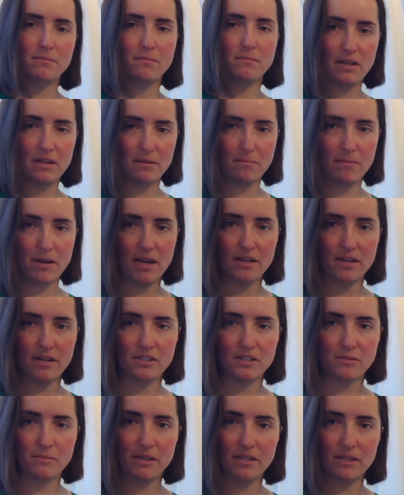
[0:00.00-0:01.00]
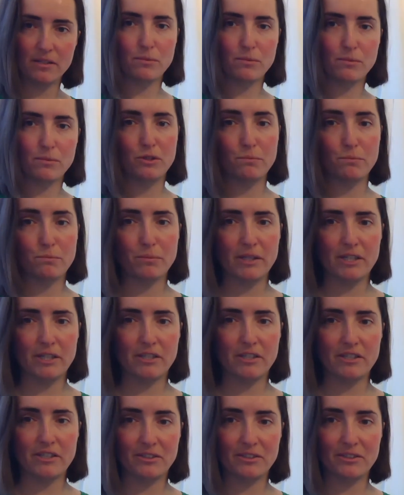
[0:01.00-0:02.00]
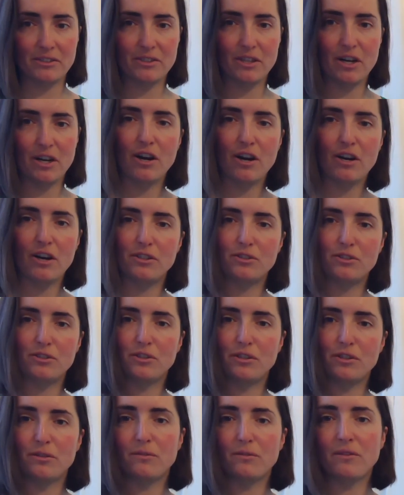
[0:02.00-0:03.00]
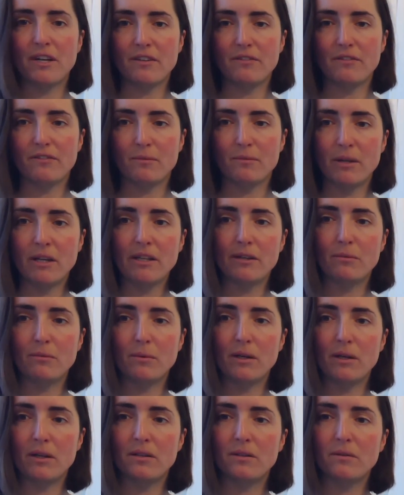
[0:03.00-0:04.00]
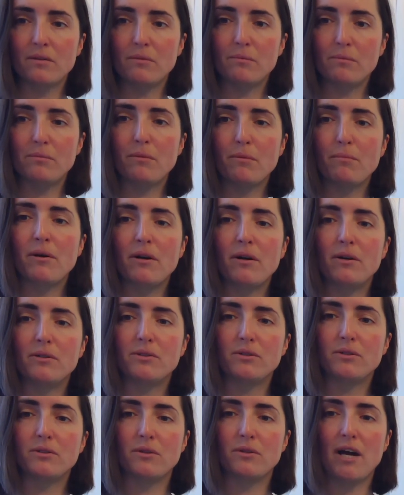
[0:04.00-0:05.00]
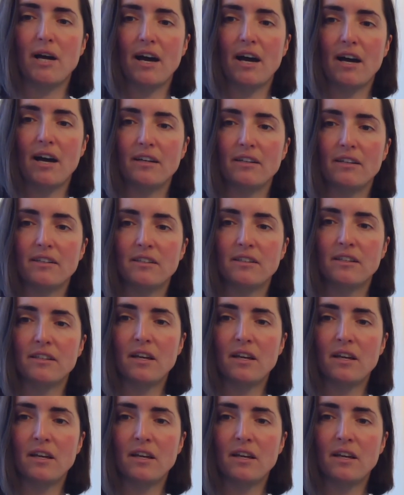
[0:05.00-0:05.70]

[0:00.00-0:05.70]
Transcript: and management, which breeders are usually already familiar with, we propose to add